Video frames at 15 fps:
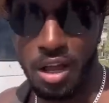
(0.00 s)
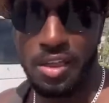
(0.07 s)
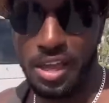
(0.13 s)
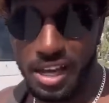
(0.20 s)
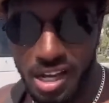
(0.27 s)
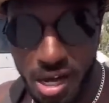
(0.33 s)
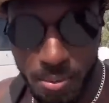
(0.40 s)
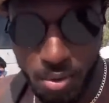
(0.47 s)
They
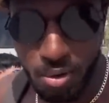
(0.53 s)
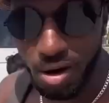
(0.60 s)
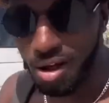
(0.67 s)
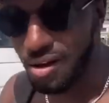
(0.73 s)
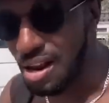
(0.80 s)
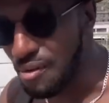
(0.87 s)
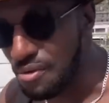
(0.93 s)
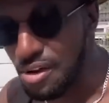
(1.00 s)
come
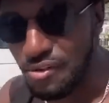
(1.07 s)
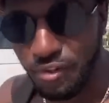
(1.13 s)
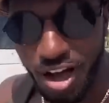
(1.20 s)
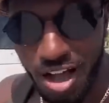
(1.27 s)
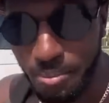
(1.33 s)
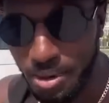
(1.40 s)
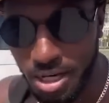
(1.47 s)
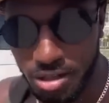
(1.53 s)
around every
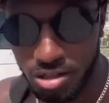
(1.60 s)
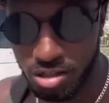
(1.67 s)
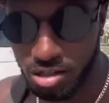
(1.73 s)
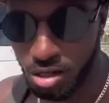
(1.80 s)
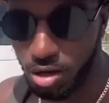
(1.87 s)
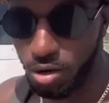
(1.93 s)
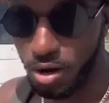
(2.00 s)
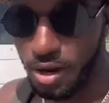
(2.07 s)
five minutes or
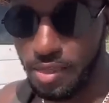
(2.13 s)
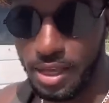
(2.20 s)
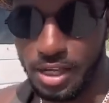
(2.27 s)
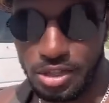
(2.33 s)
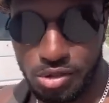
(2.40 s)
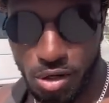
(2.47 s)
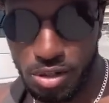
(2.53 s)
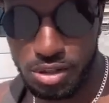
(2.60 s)
so, and they
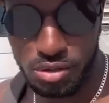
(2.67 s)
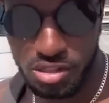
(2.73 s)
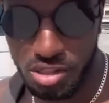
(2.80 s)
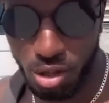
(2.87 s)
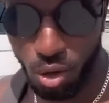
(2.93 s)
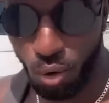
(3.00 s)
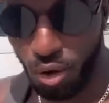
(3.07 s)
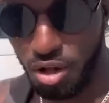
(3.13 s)
can charge you as
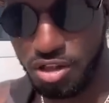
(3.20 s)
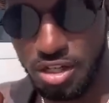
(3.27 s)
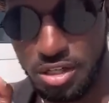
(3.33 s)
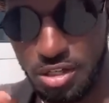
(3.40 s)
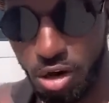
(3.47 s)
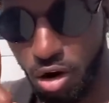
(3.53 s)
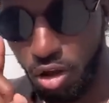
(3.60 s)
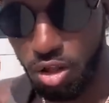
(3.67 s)
low as a
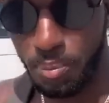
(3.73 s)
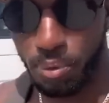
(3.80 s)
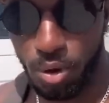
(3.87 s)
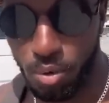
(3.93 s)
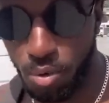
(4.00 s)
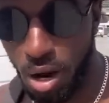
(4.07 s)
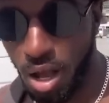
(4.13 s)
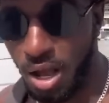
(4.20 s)
dollar per
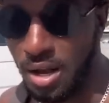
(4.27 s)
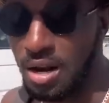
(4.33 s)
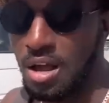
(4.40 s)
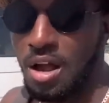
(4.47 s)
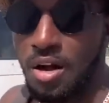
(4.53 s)
ride